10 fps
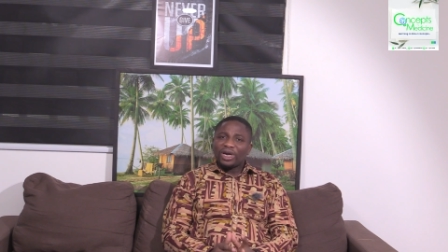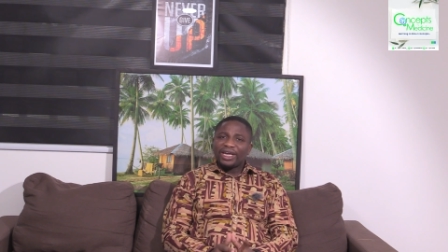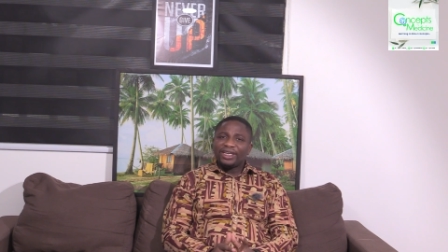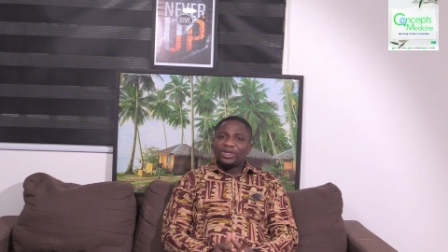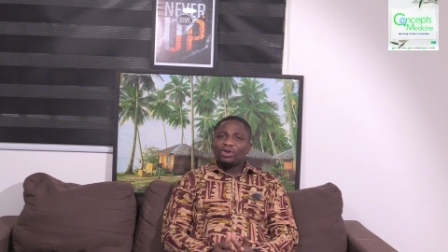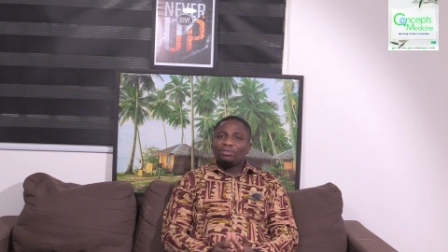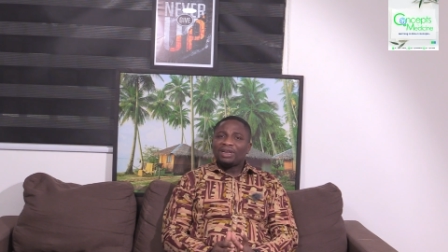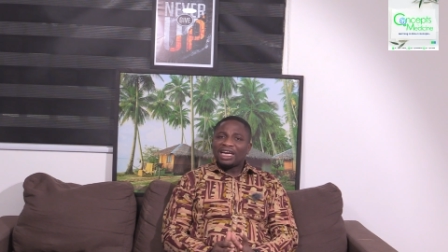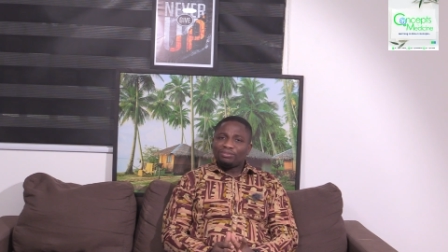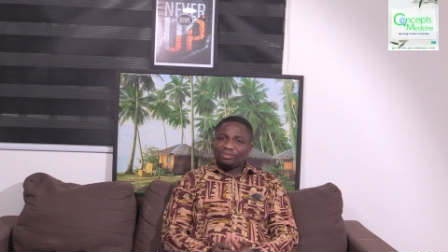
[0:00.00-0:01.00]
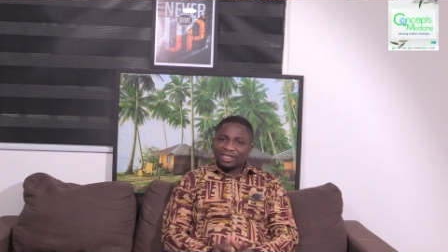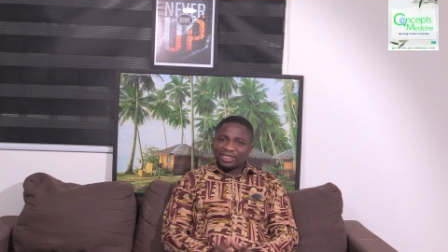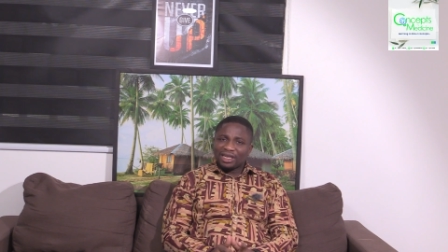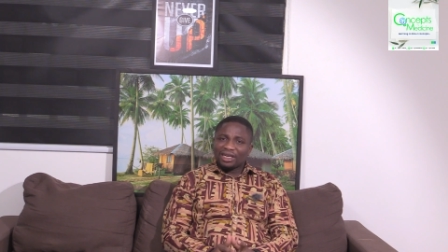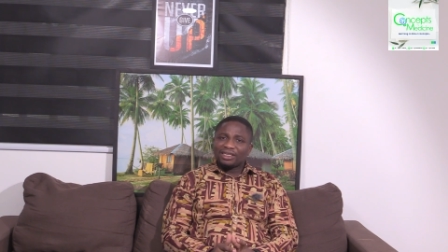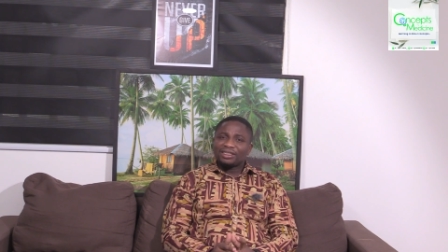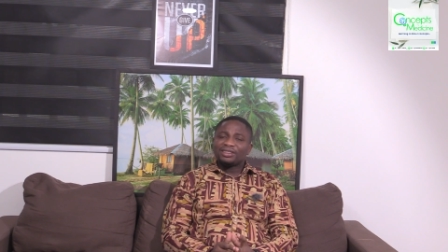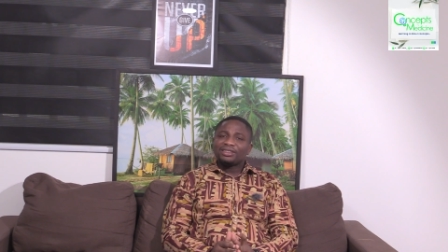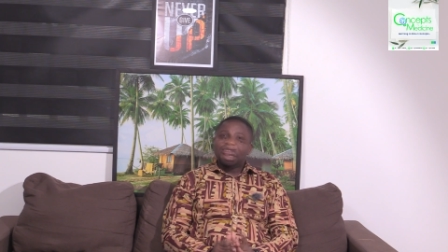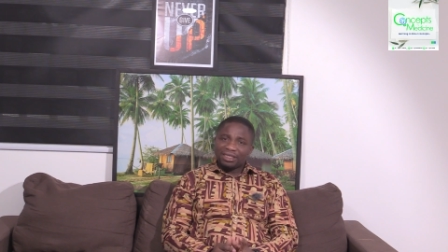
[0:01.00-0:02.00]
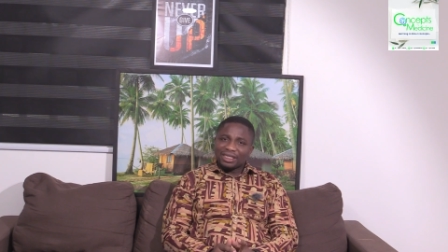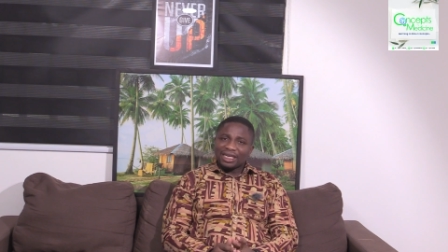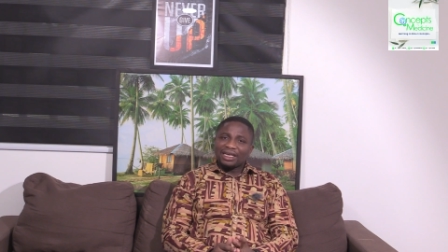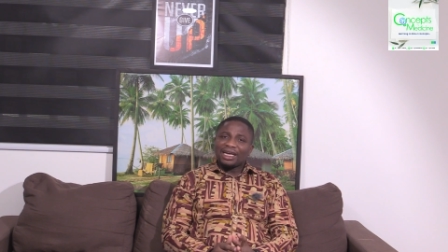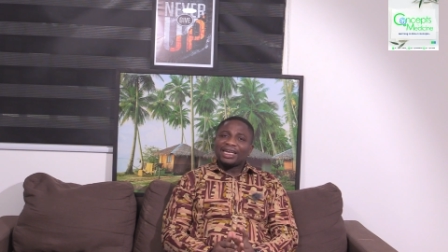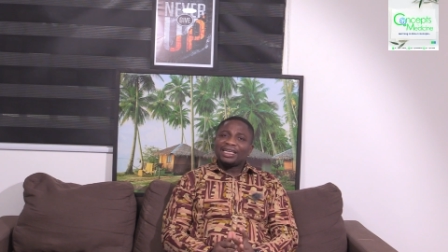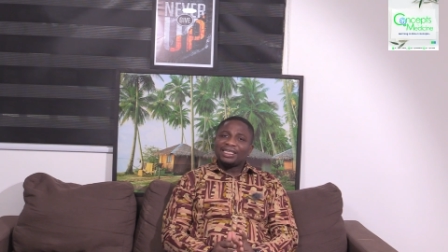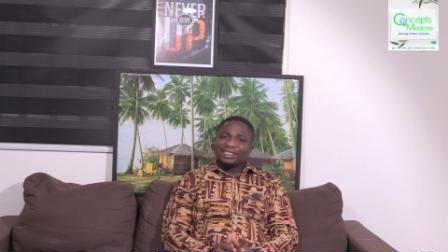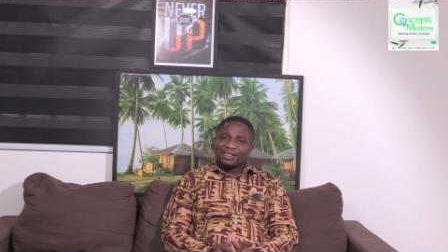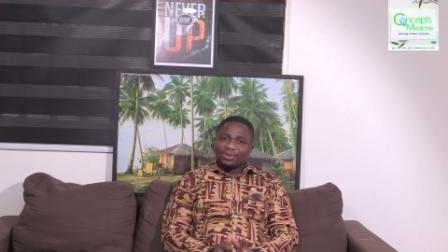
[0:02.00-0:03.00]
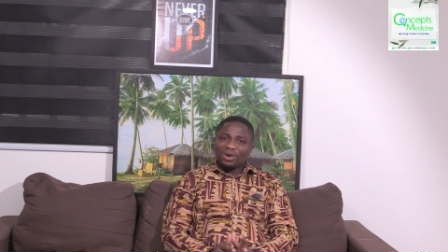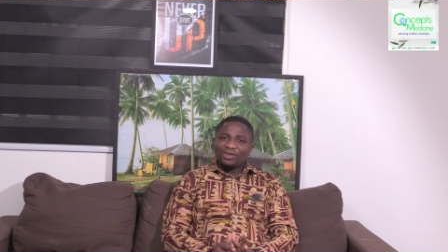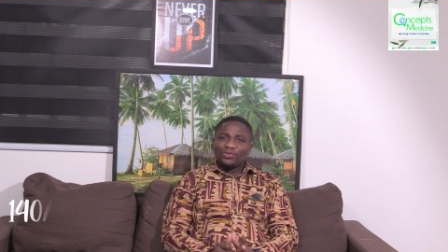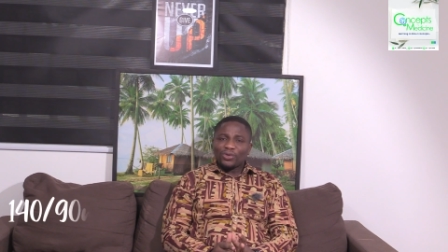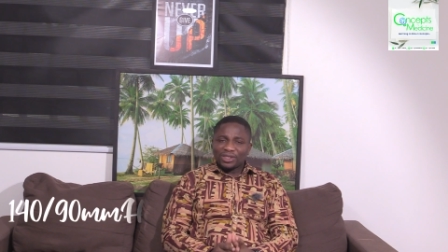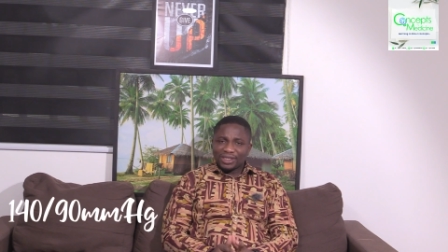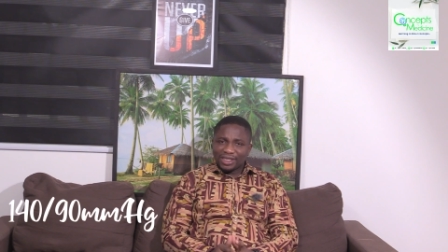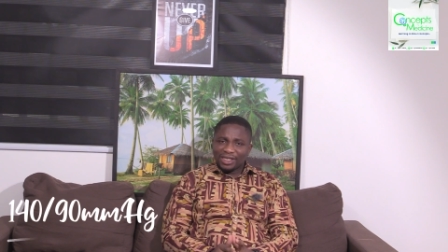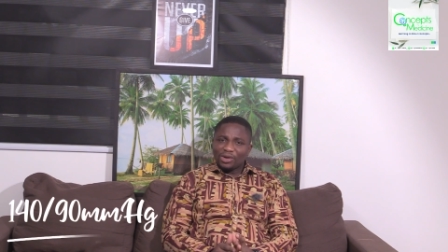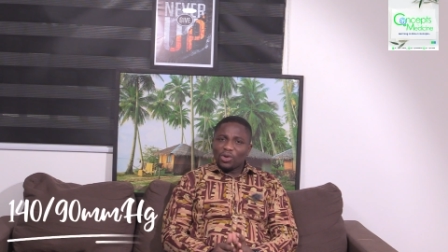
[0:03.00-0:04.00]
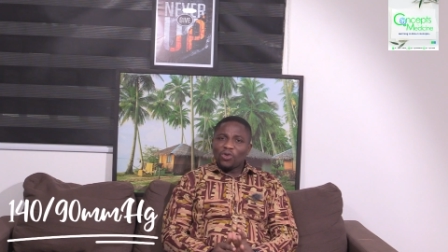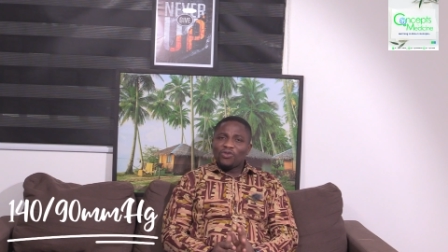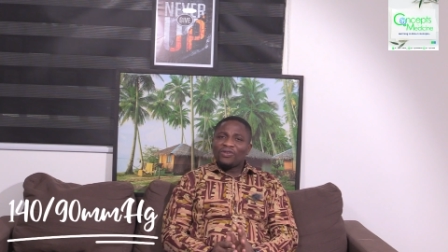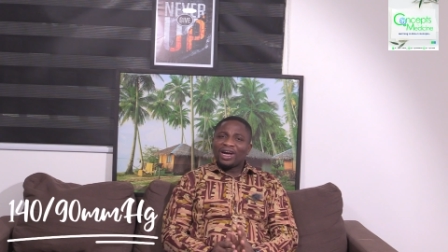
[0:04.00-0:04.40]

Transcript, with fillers: when your blood pressure is at least 140/90